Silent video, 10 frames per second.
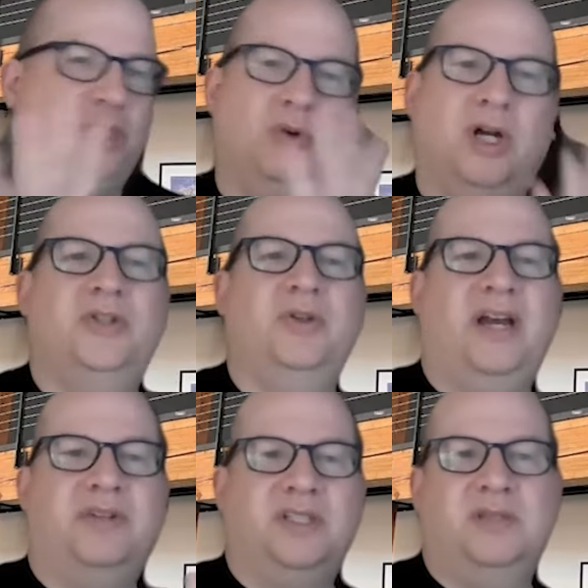but you also
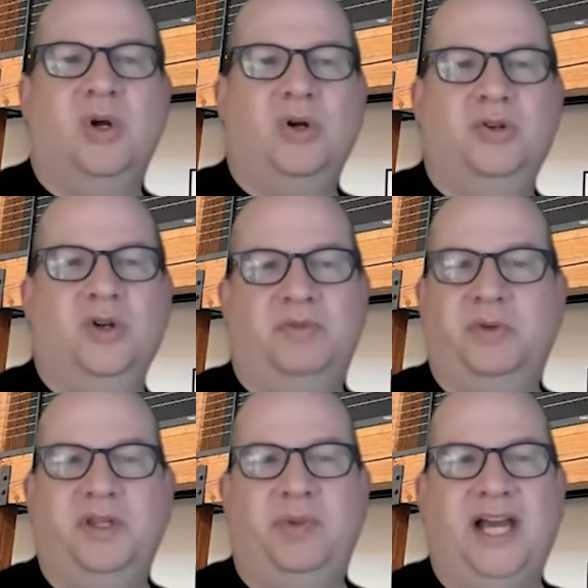have a small group of really